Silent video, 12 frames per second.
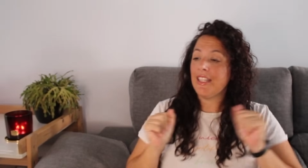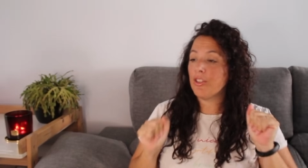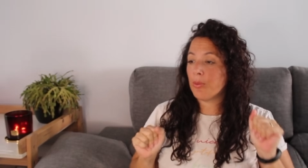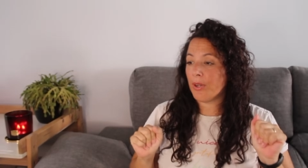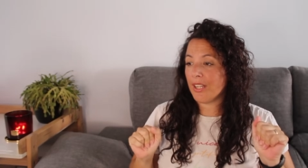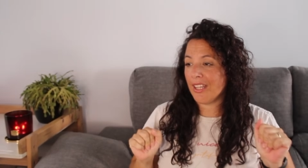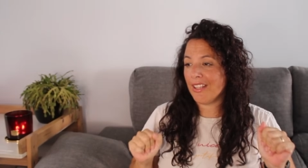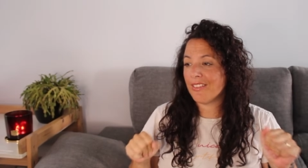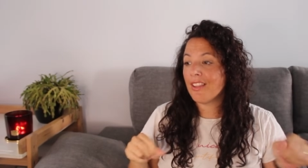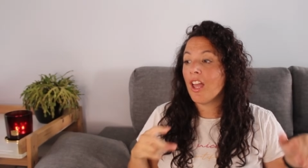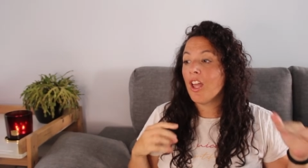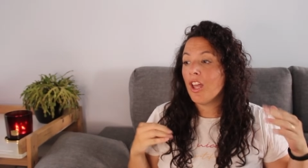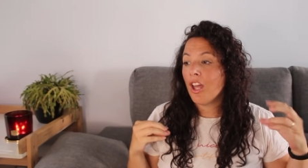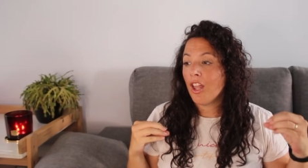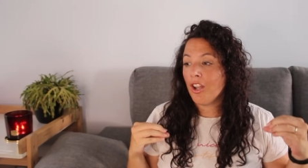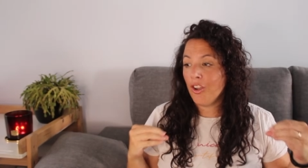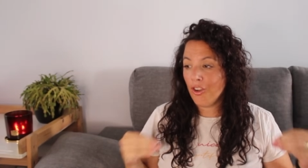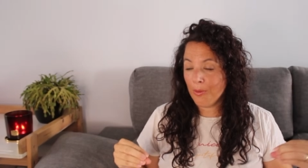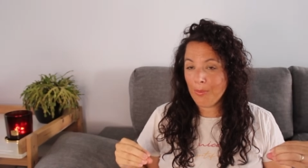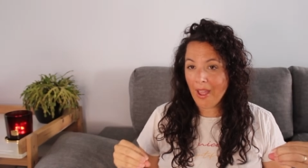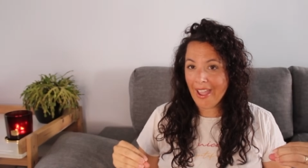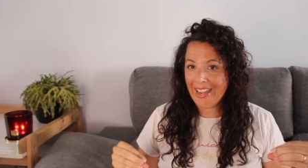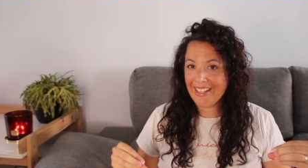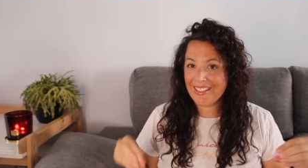This one is number
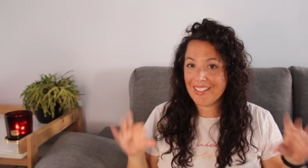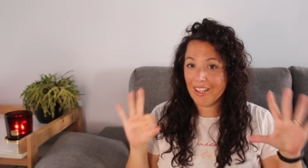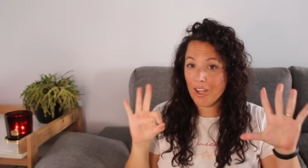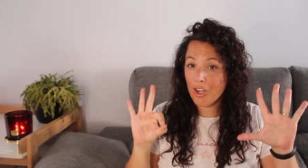eight.